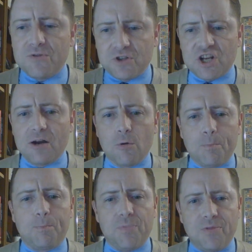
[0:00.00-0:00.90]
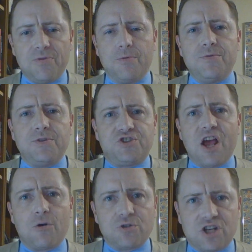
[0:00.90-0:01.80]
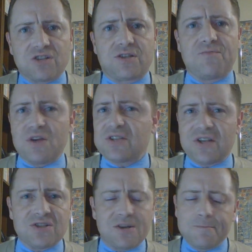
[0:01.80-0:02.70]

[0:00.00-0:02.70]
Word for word: the general the general gist of this is